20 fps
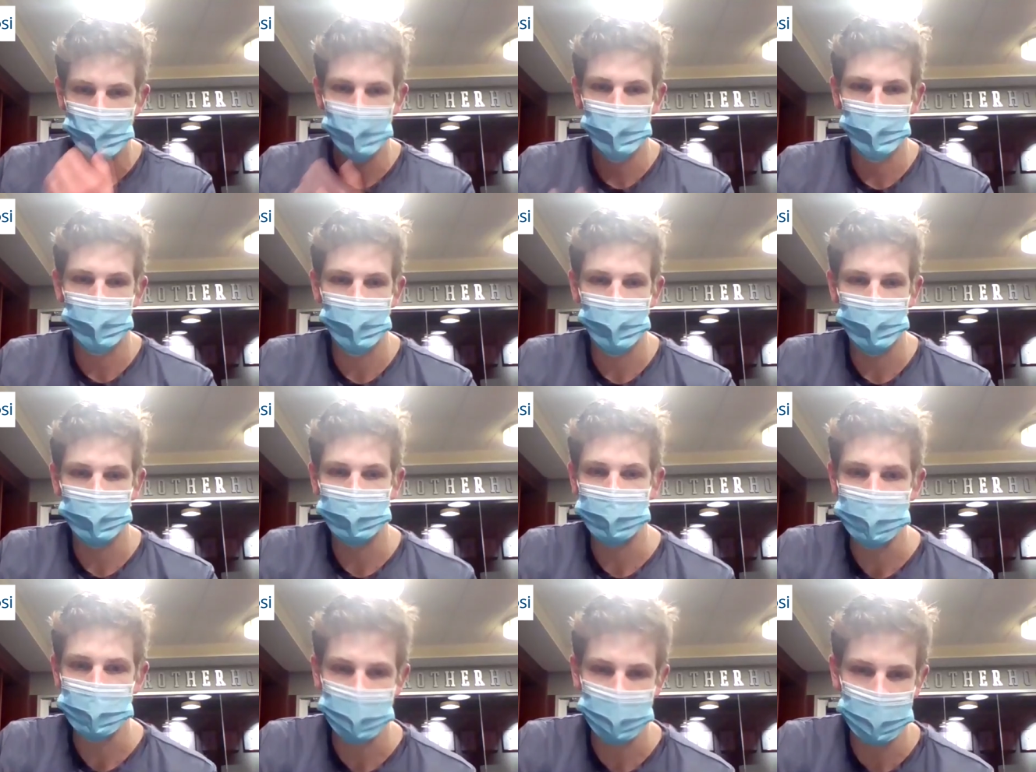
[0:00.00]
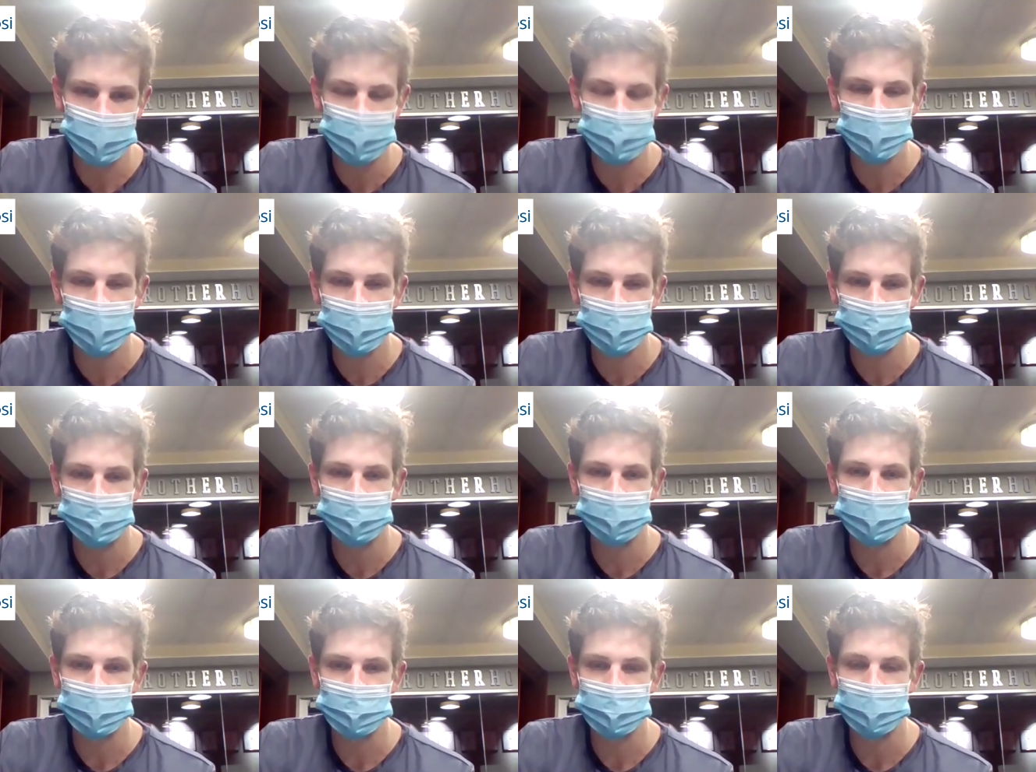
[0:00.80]
Um, so we're excited
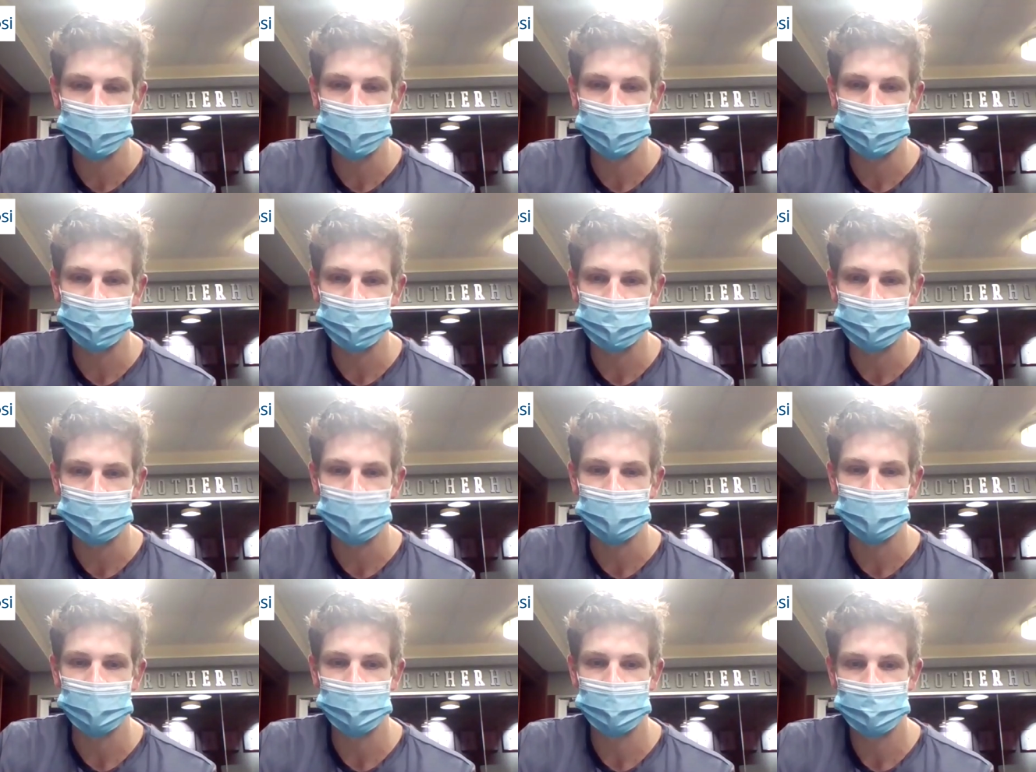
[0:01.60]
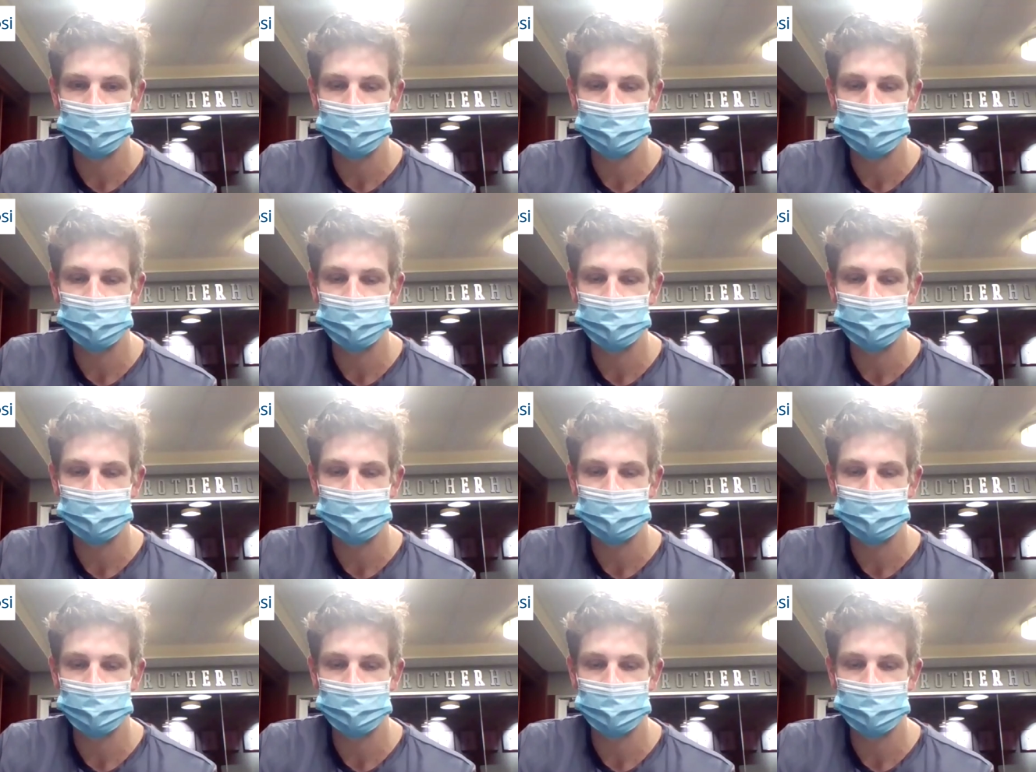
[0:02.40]
for this weekend for sure.